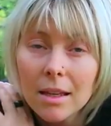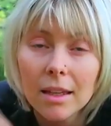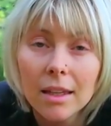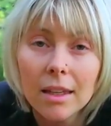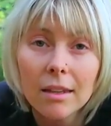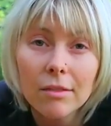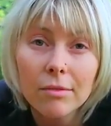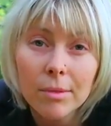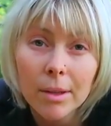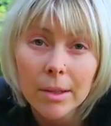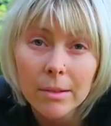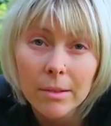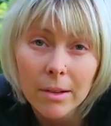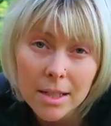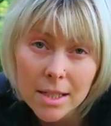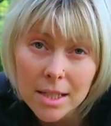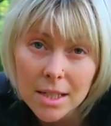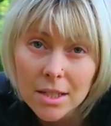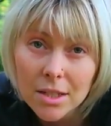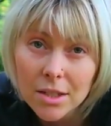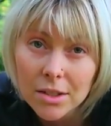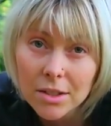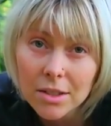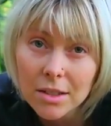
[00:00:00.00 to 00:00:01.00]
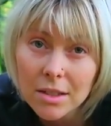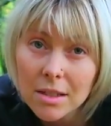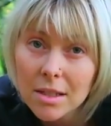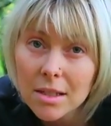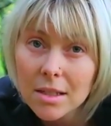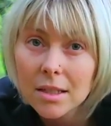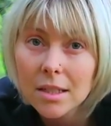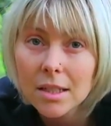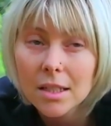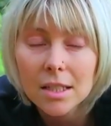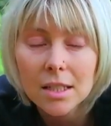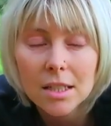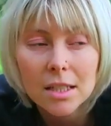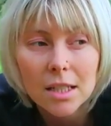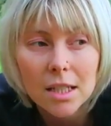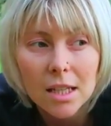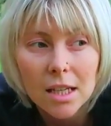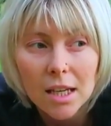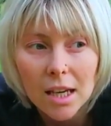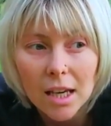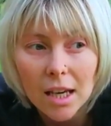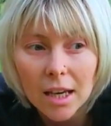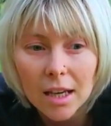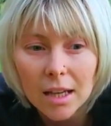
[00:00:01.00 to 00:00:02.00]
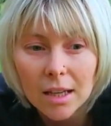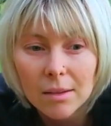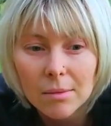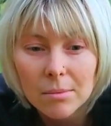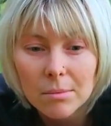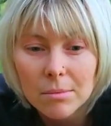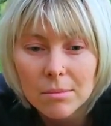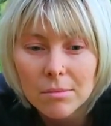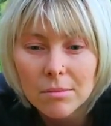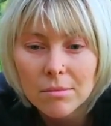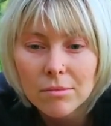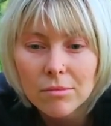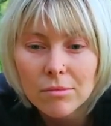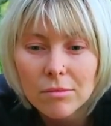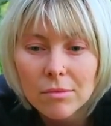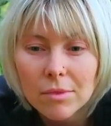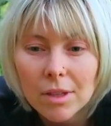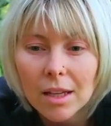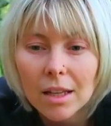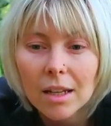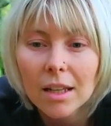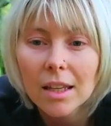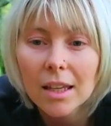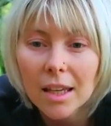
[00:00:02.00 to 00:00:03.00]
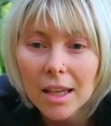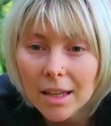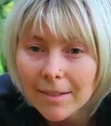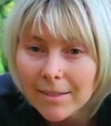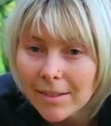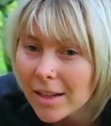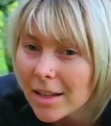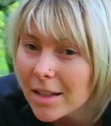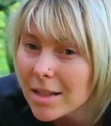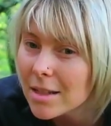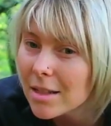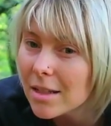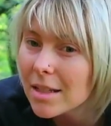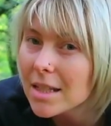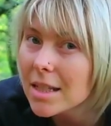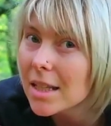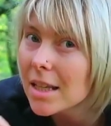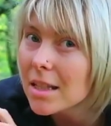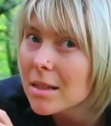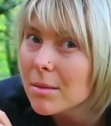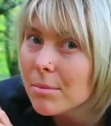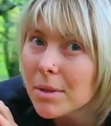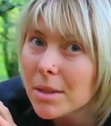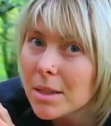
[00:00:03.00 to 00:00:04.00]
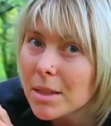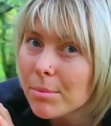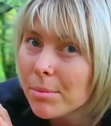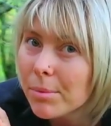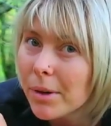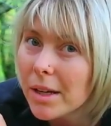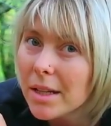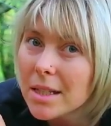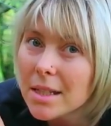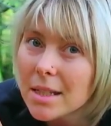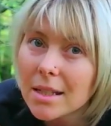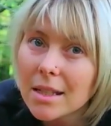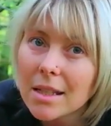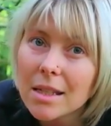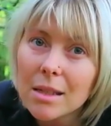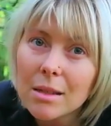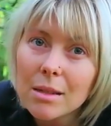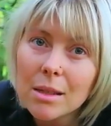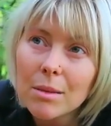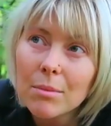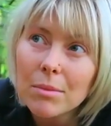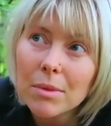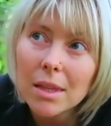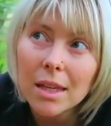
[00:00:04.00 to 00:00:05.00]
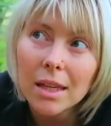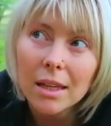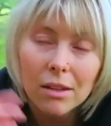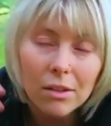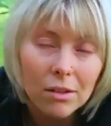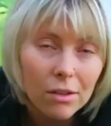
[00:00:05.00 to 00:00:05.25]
I give my gratitudes. And again, when I start to get a bit depressed because of something,